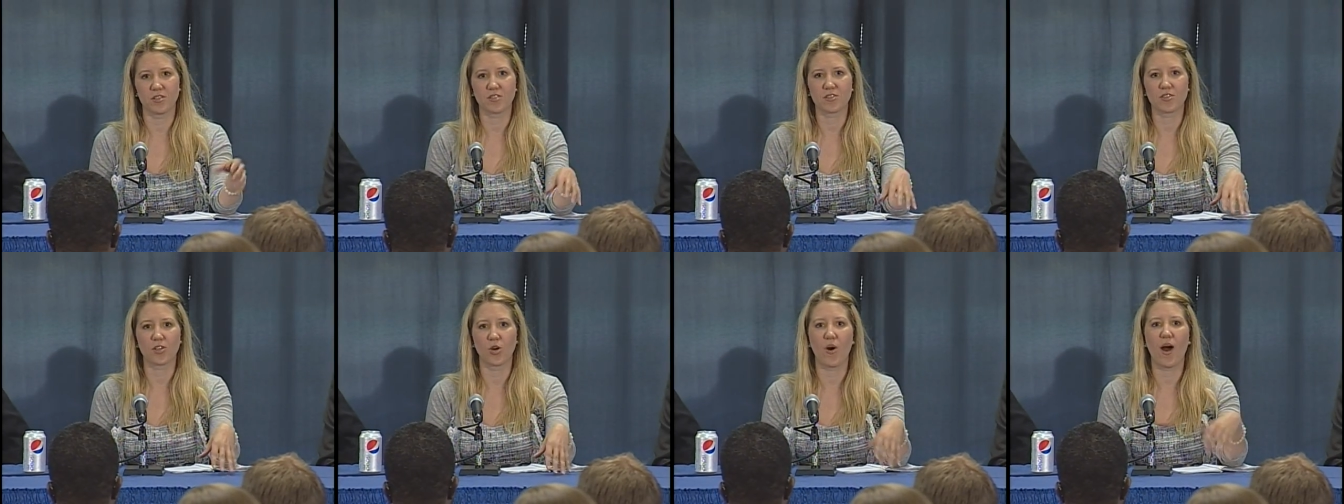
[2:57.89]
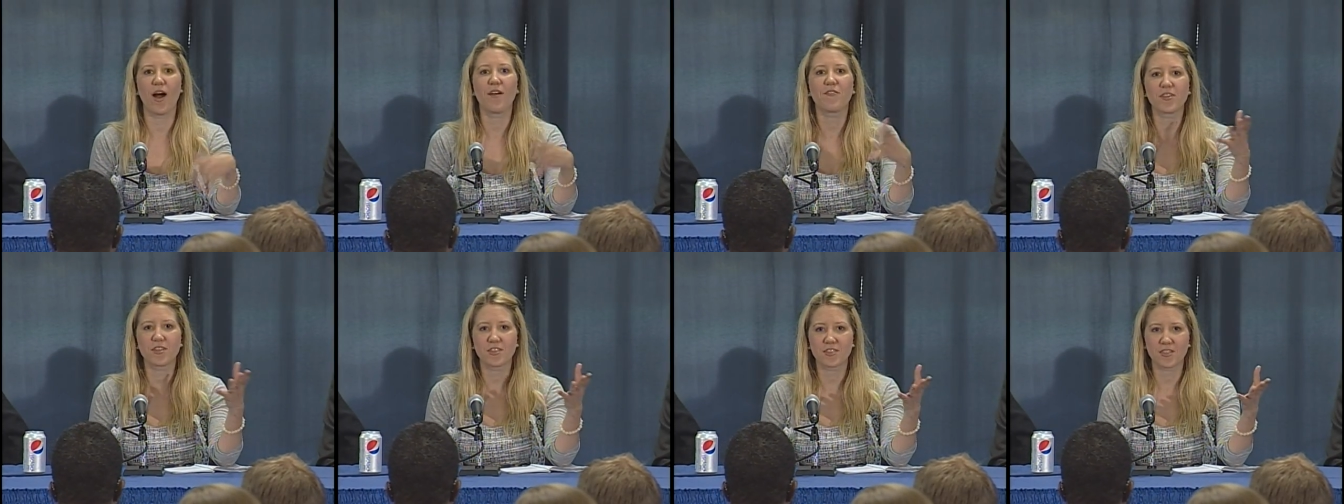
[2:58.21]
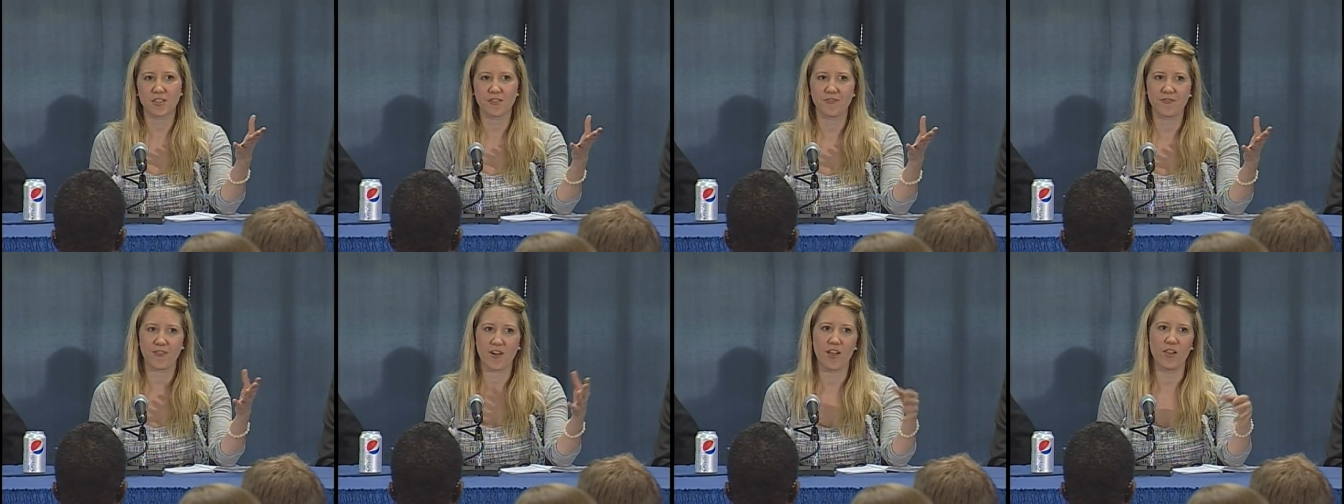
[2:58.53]
so obviously
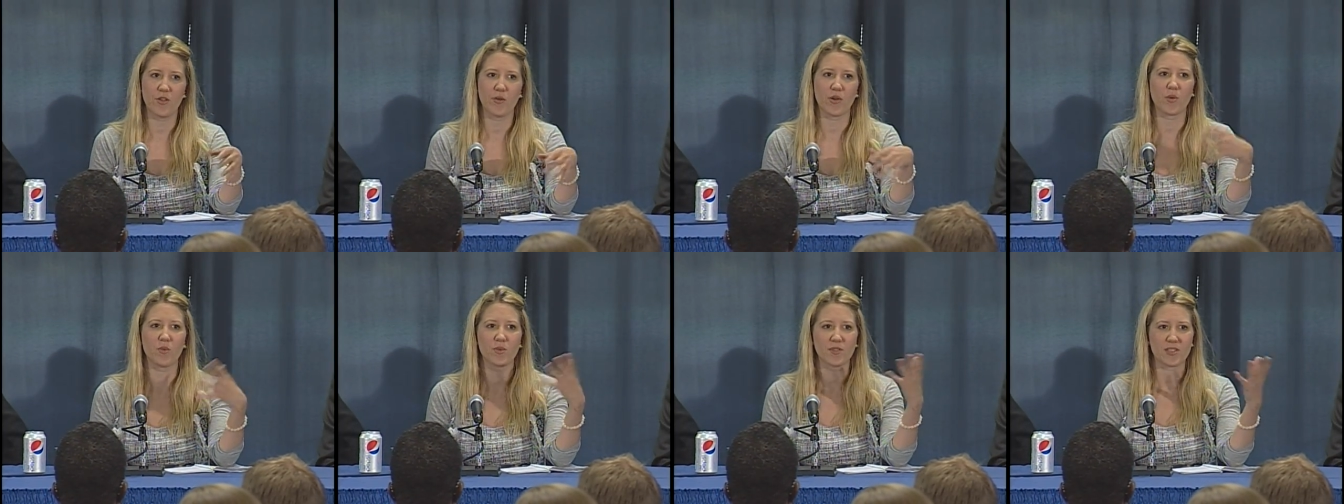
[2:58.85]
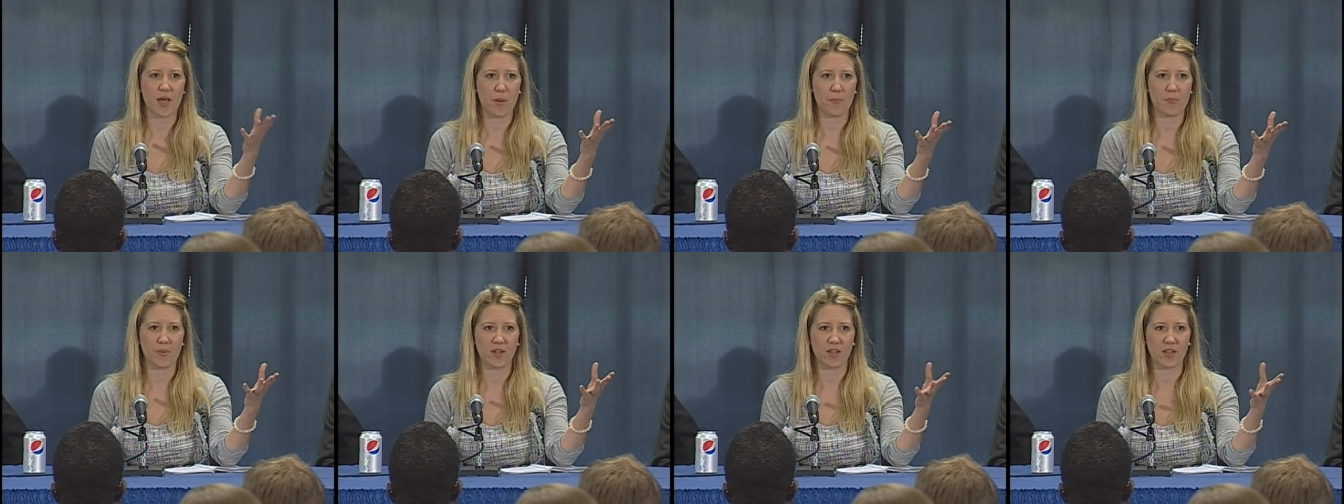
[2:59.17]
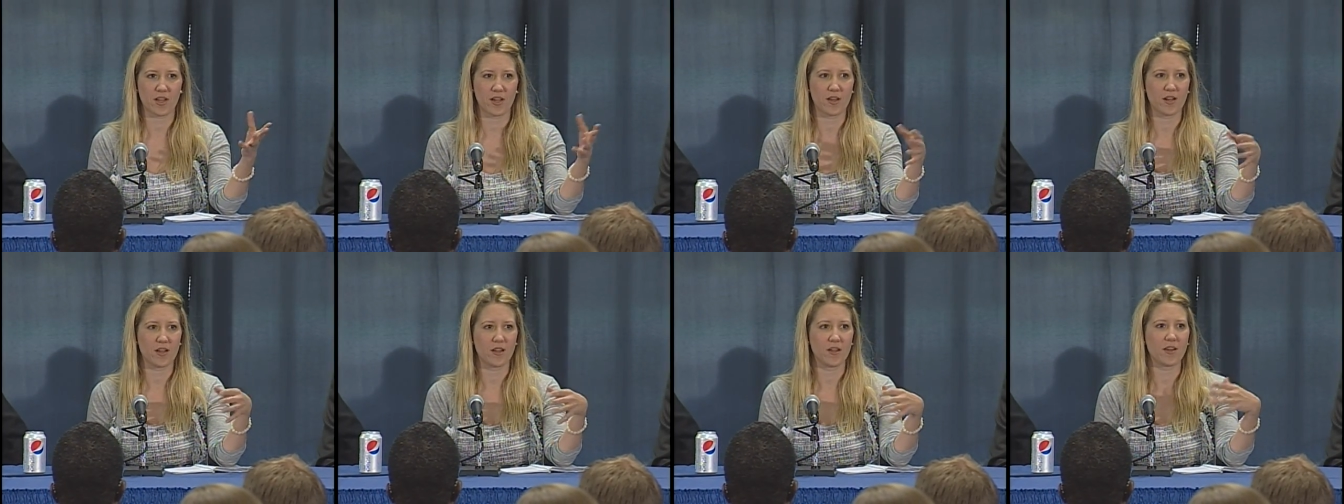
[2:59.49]
following what's happening
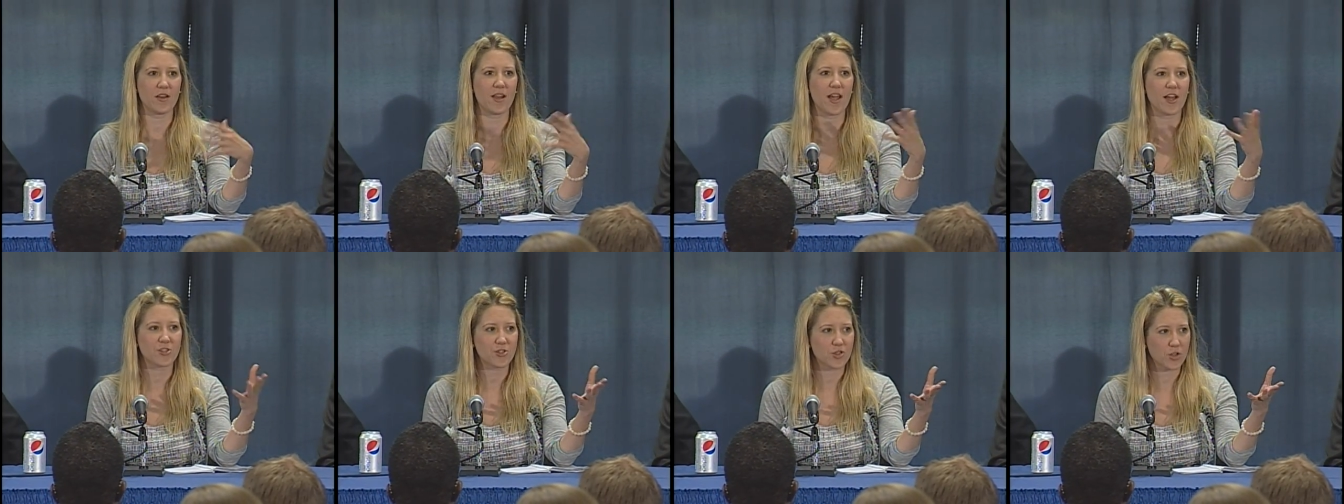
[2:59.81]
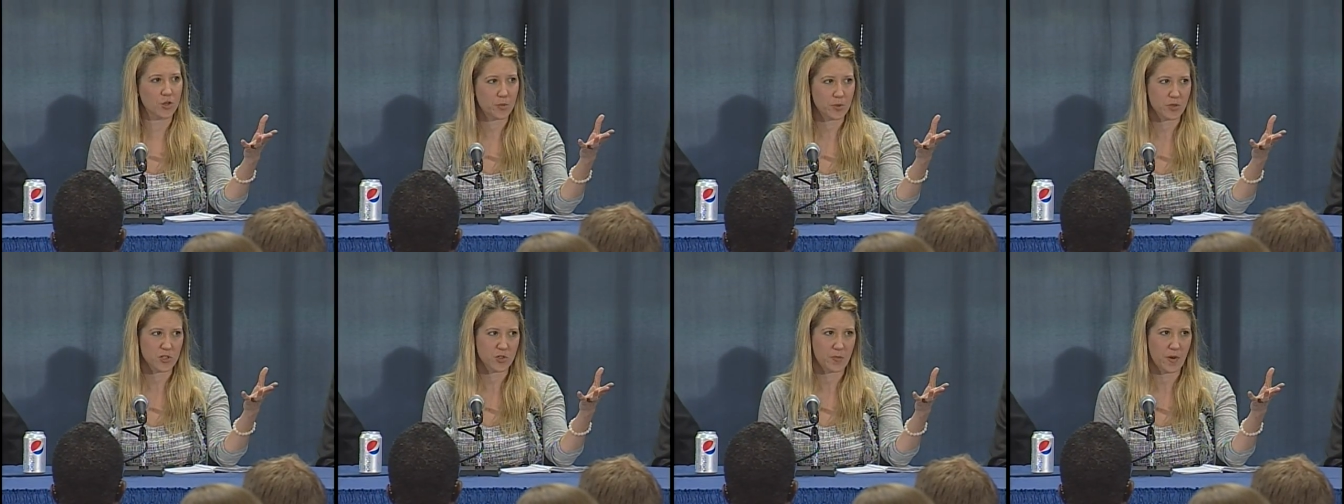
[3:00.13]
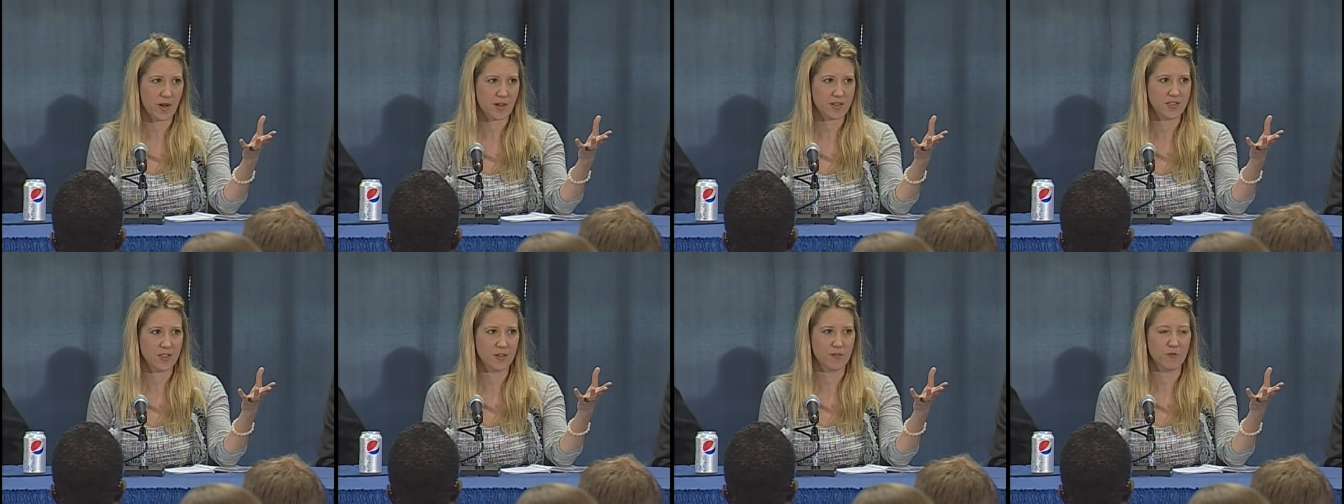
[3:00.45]
on a national
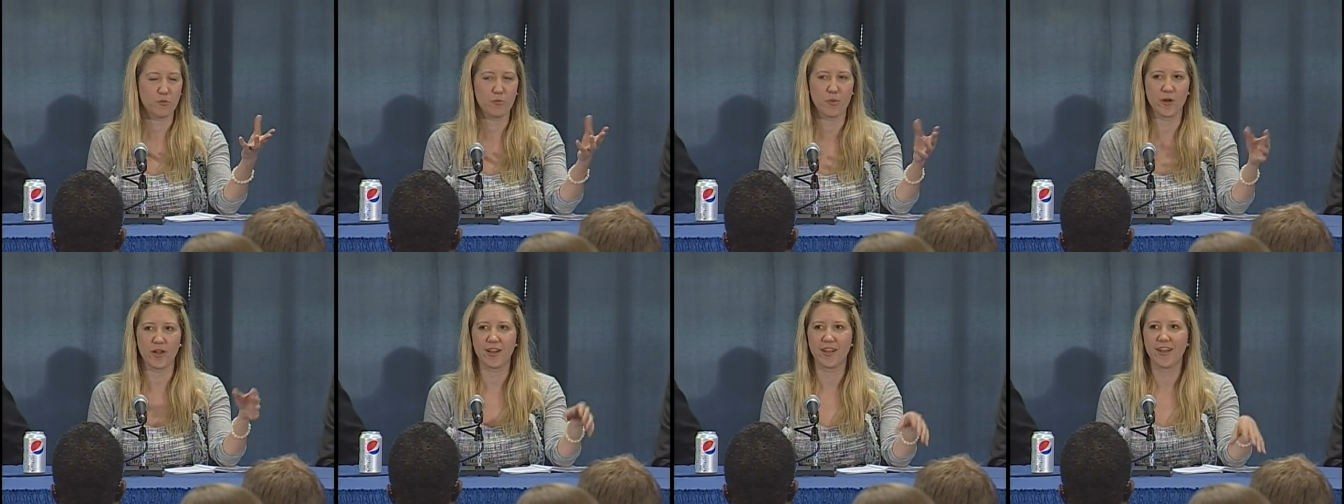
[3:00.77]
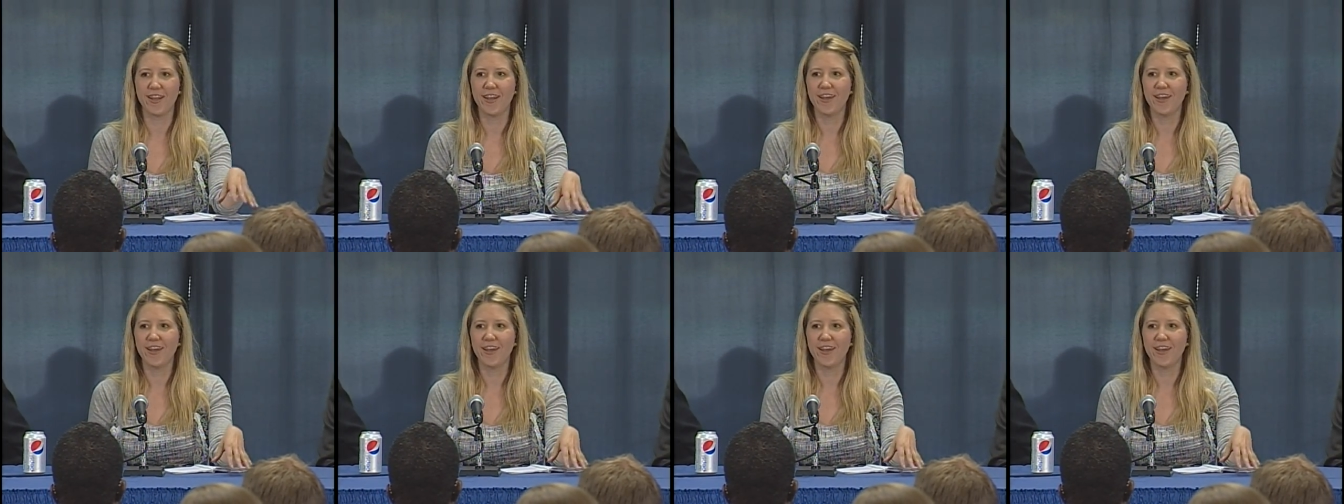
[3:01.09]
perspective but